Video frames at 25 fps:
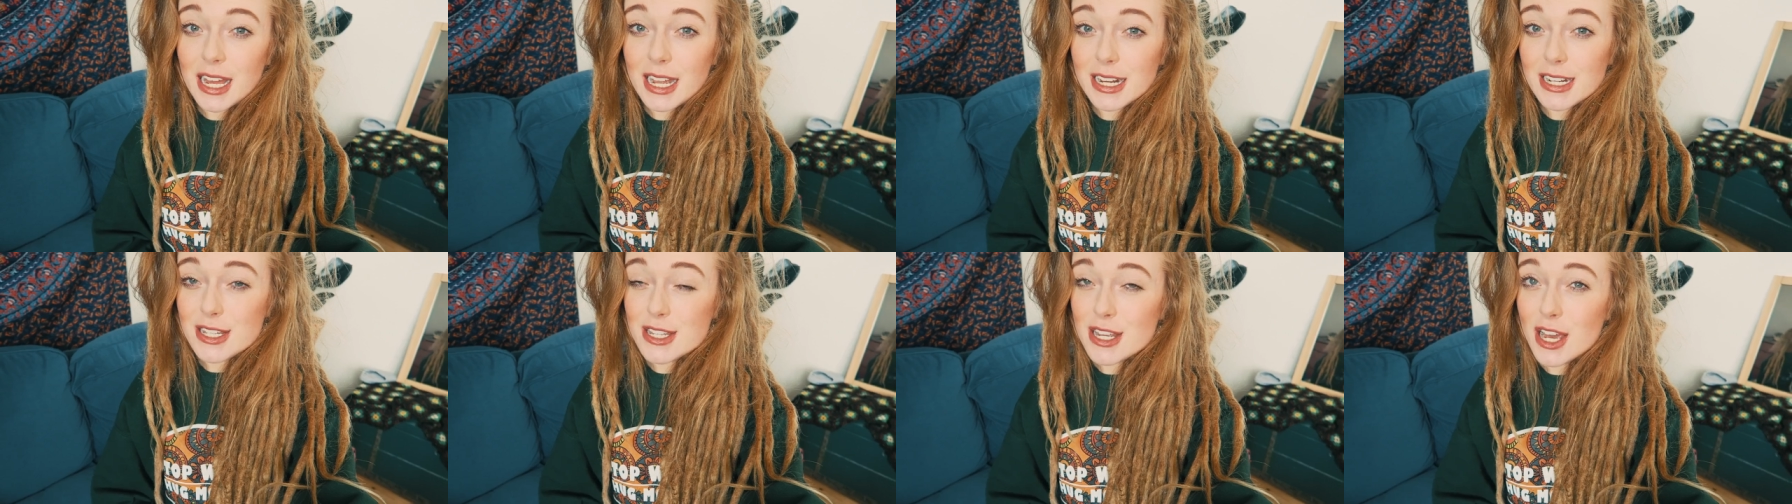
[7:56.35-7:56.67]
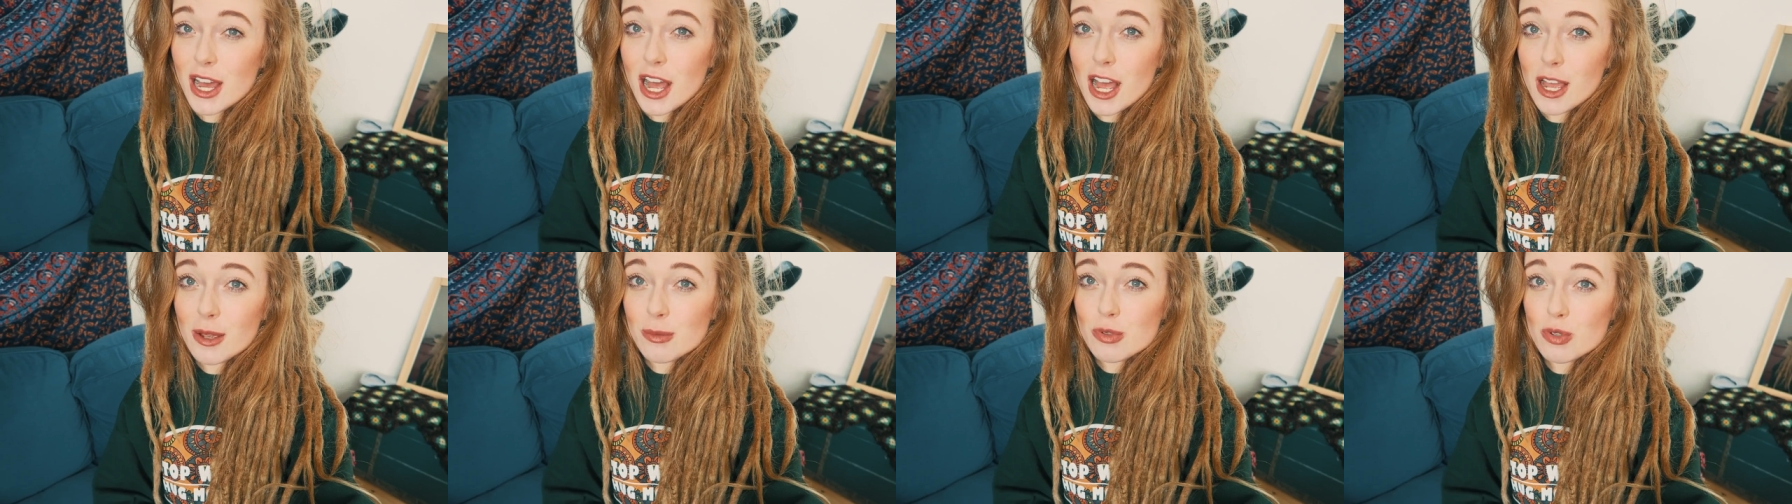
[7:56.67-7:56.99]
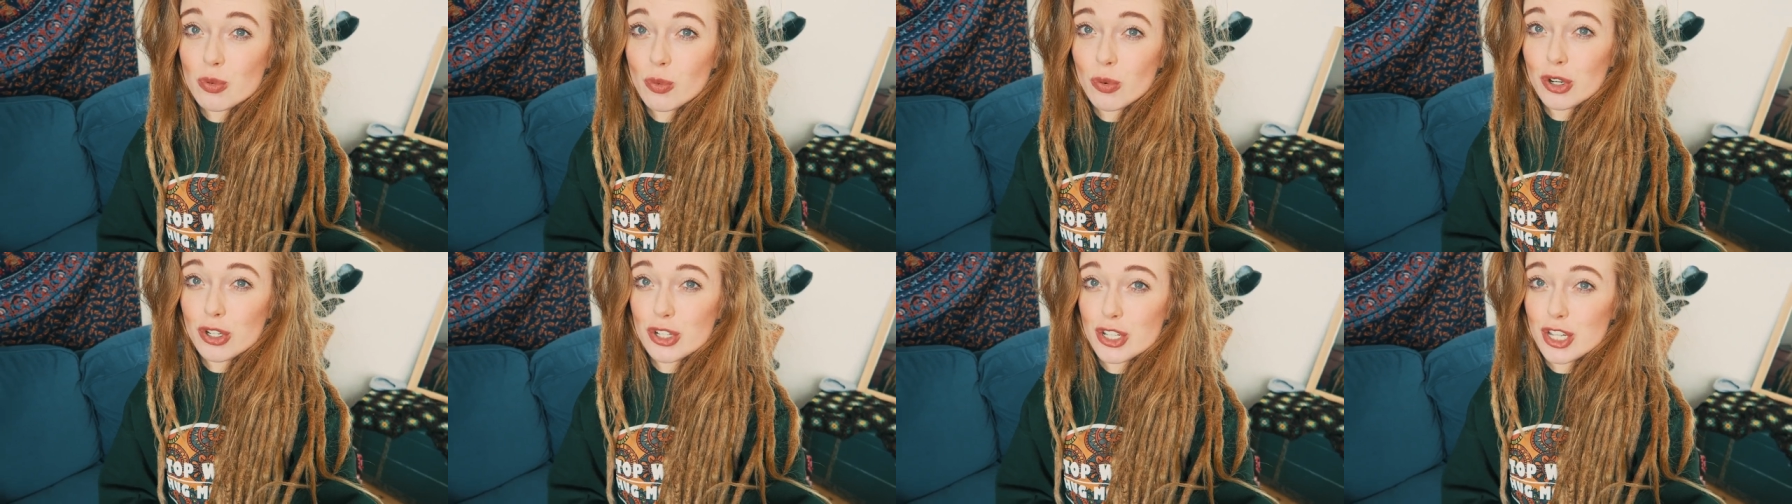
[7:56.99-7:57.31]
like
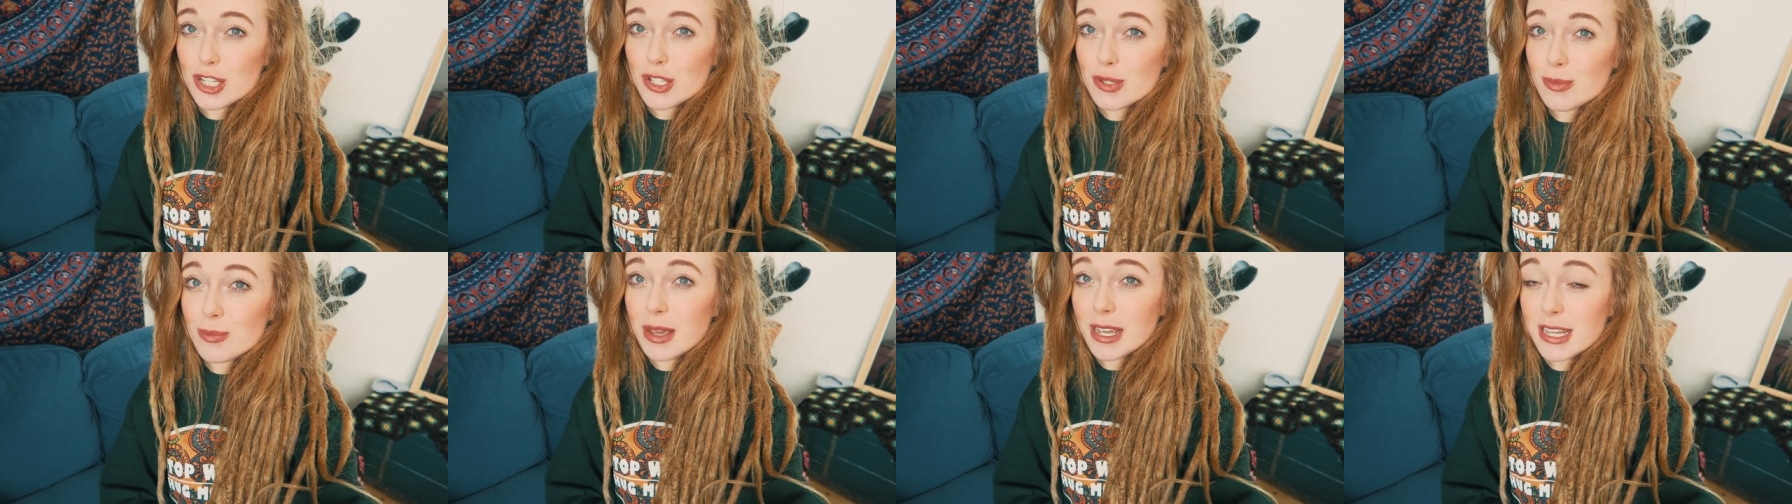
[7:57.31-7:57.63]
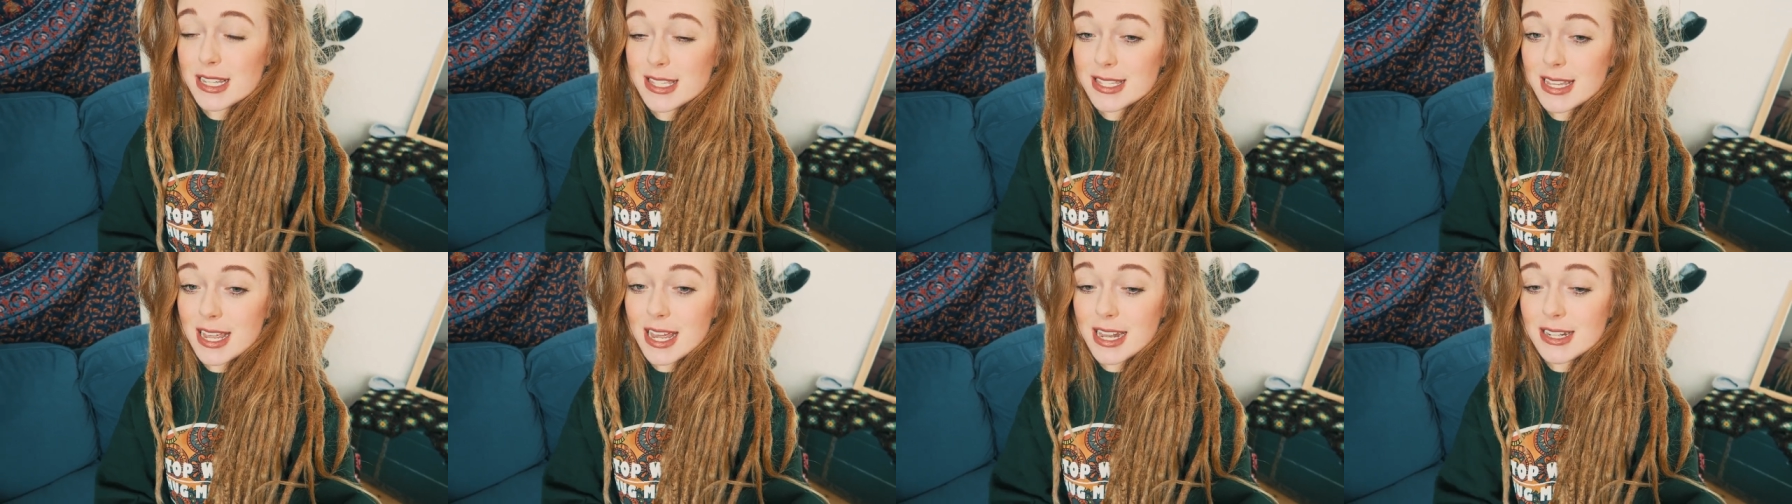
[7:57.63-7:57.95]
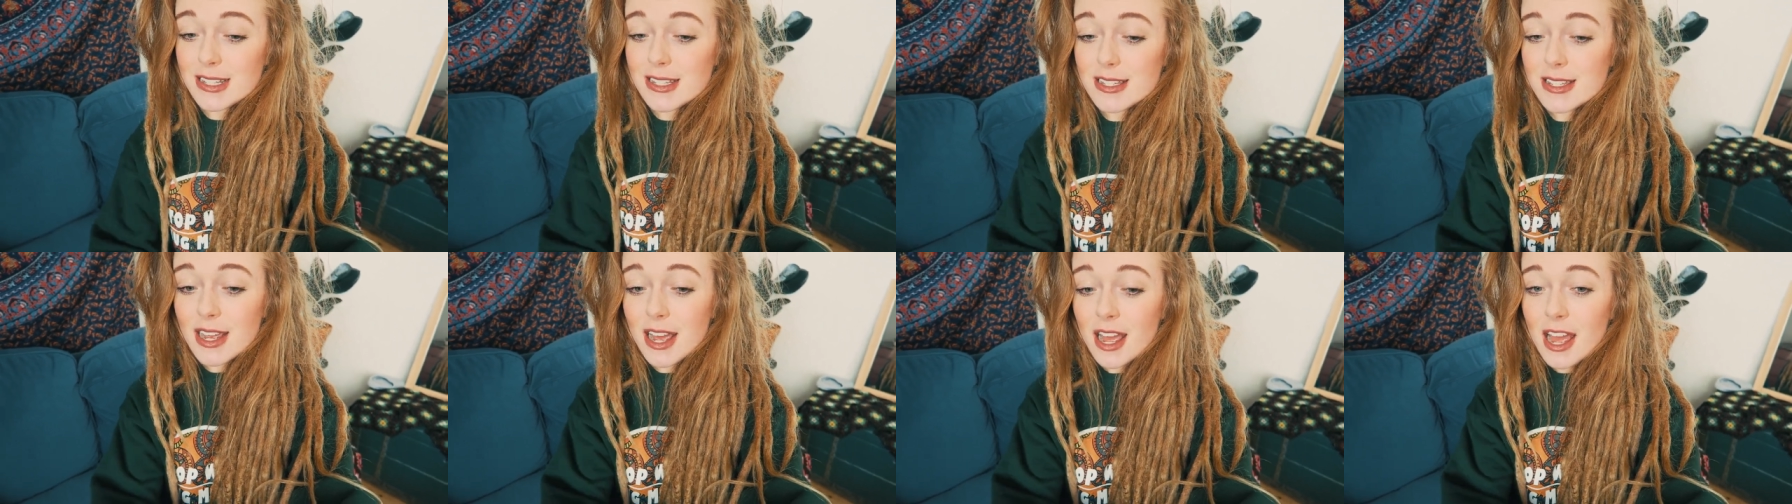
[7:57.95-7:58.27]
times where it doesn't make
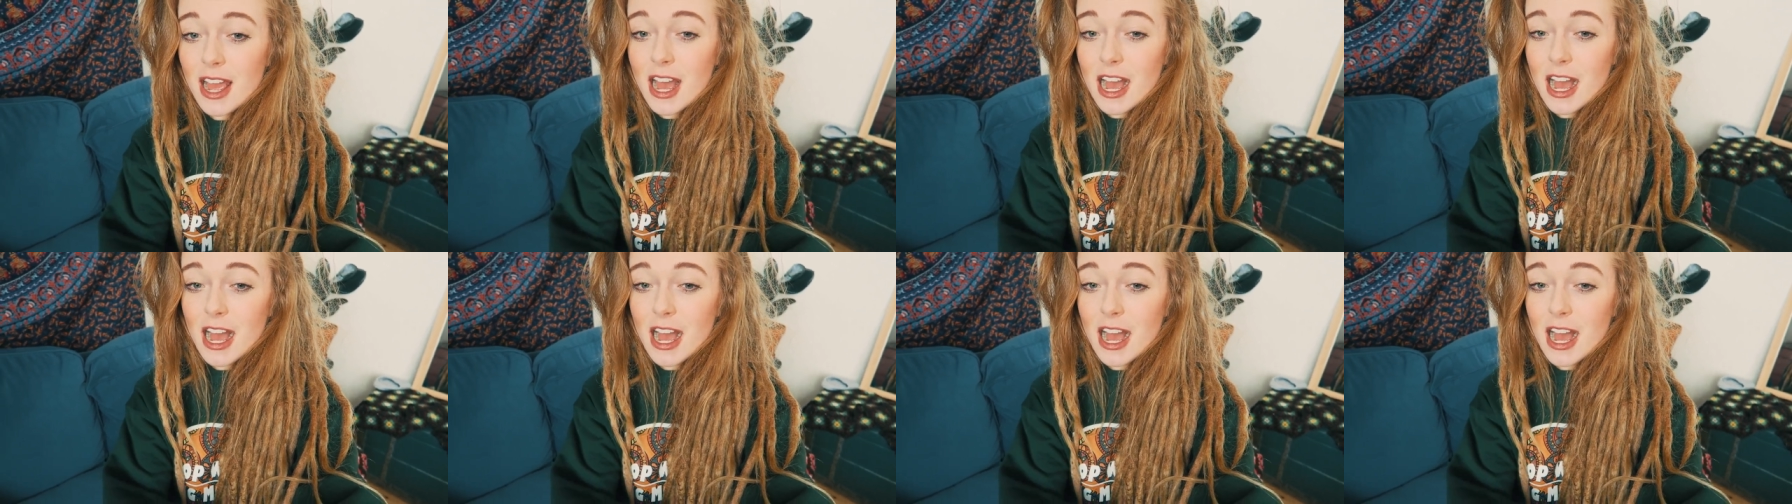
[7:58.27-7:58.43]
sense.